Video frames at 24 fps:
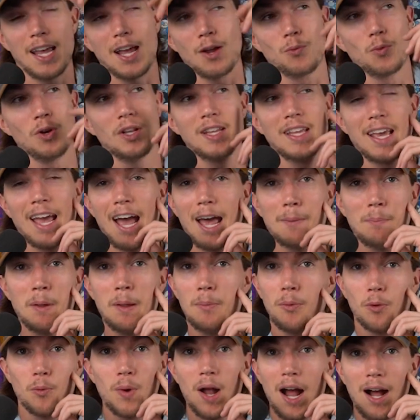it really had
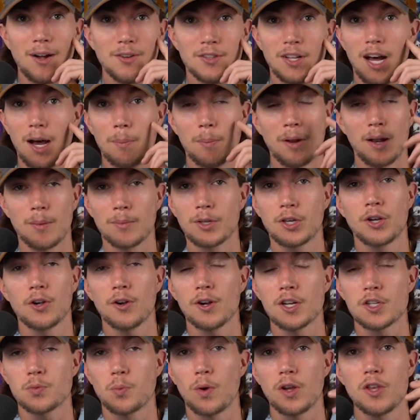people riled up and i'm
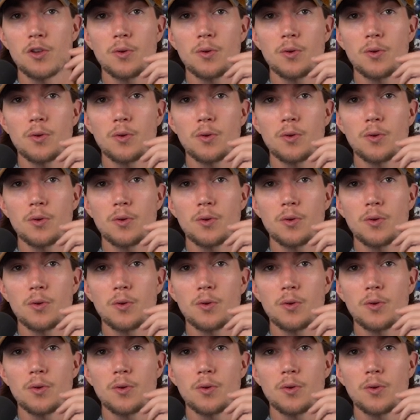curious what